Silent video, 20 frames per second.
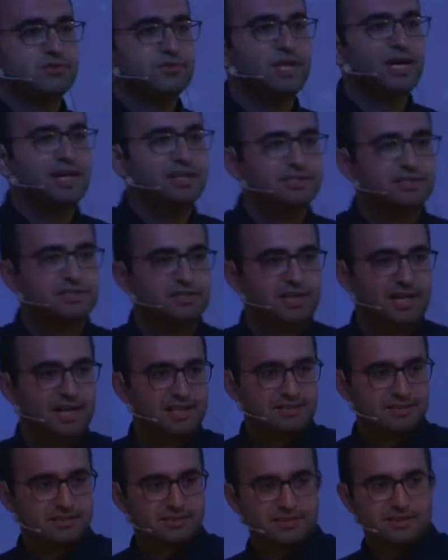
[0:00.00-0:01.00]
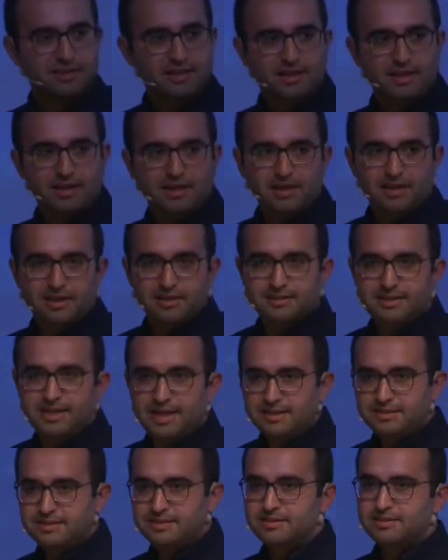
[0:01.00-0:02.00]
9 trends
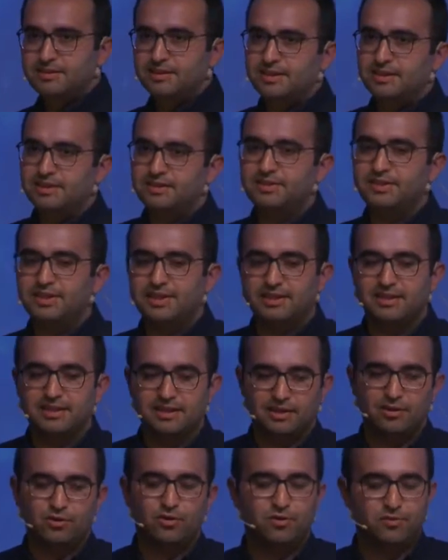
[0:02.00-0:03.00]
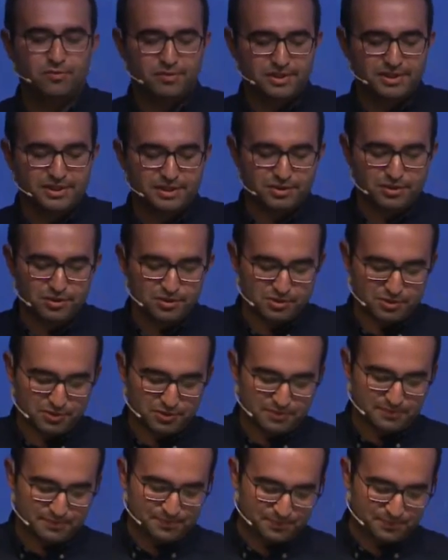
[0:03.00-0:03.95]
that's really overused.